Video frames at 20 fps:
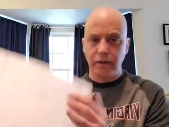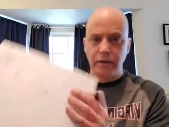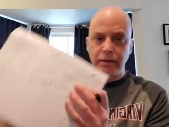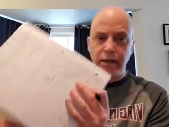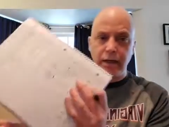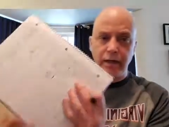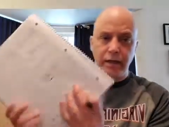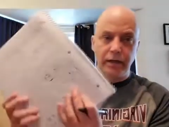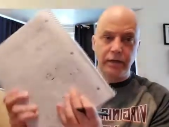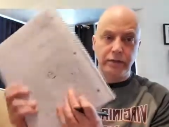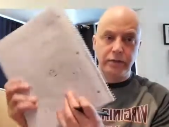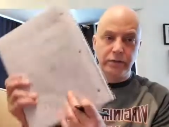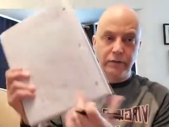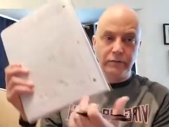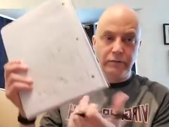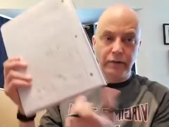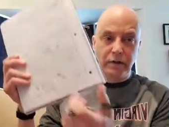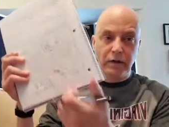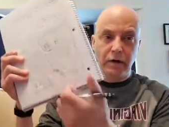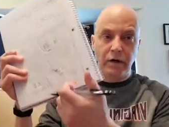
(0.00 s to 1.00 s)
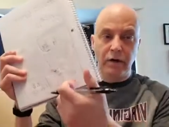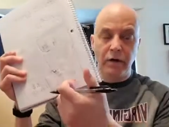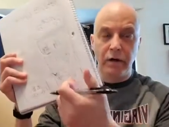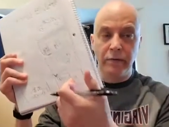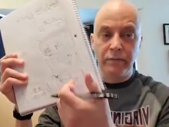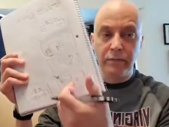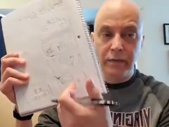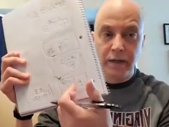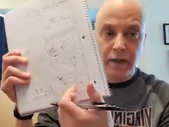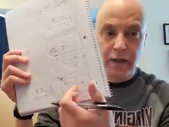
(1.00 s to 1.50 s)
Dad and I drove the
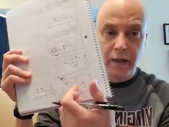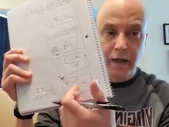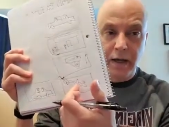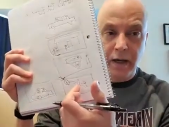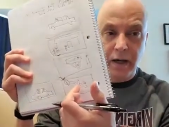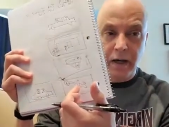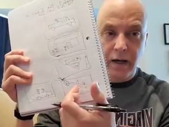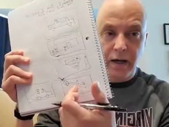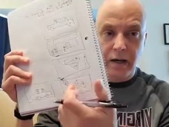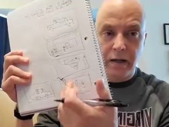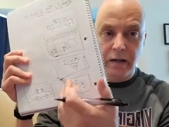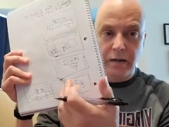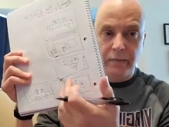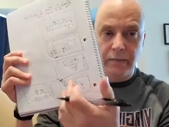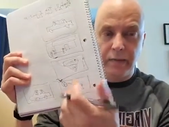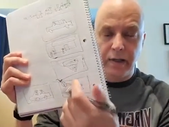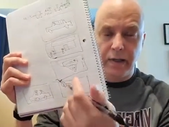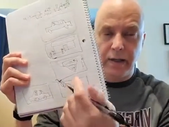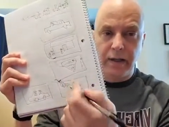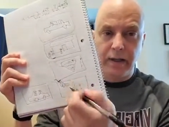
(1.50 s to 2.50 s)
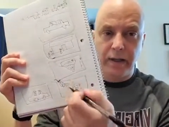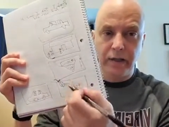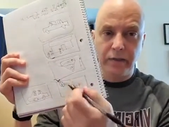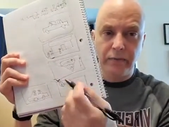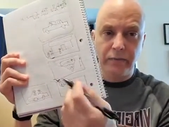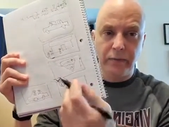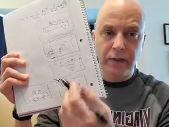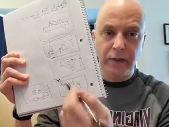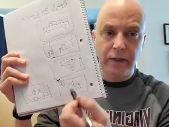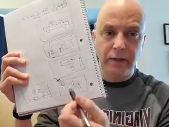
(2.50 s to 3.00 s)
car, and
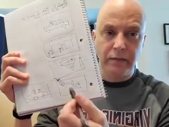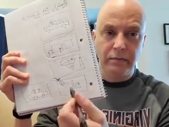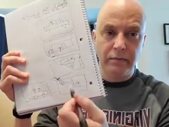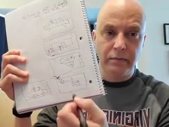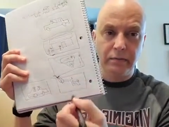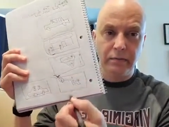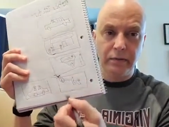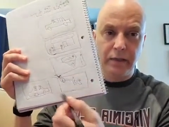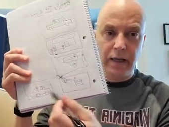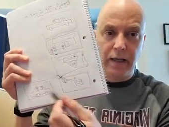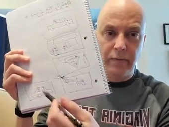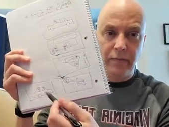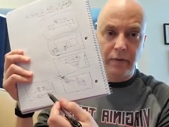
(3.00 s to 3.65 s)
we came